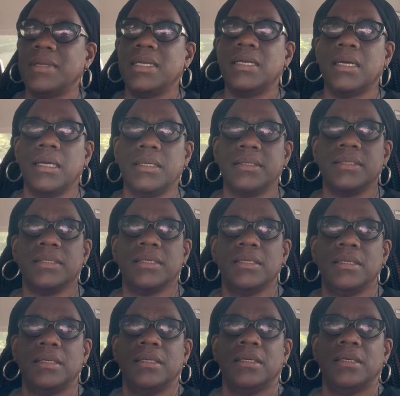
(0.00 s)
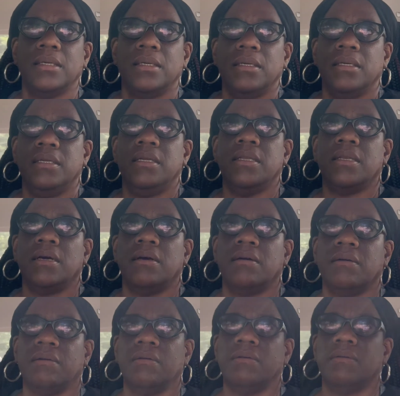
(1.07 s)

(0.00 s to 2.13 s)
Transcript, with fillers: because, you know,